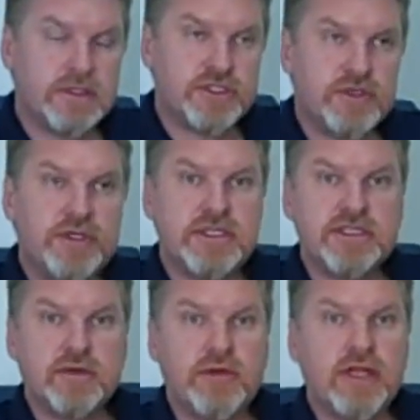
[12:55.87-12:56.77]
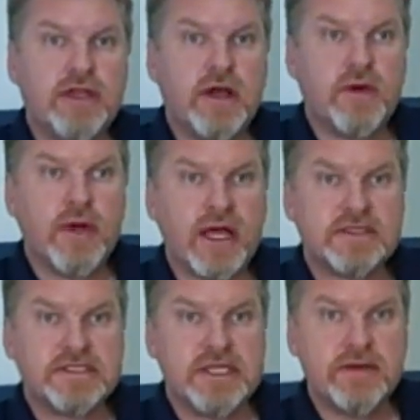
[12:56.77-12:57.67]
Juniors, you already know how
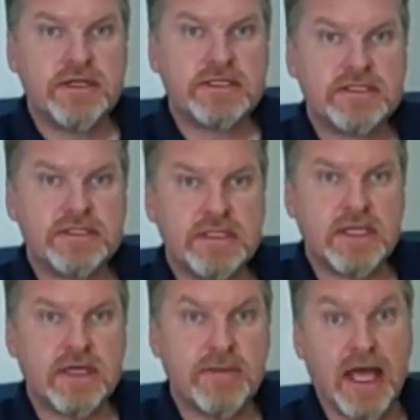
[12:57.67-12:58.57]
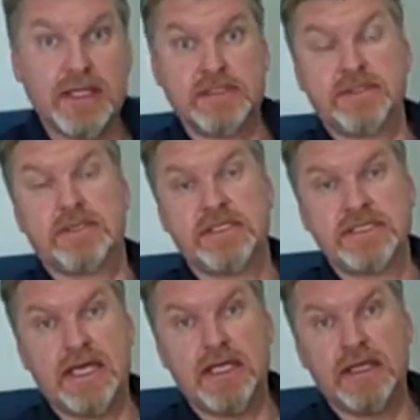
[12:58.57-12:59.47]
serious I certainly
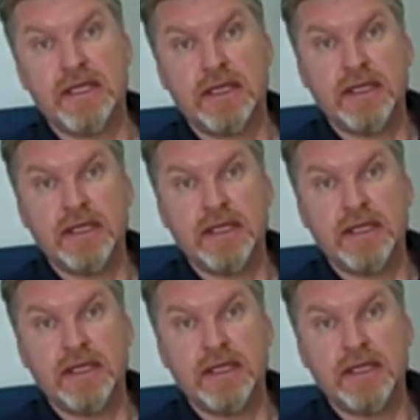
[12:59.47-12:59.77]
take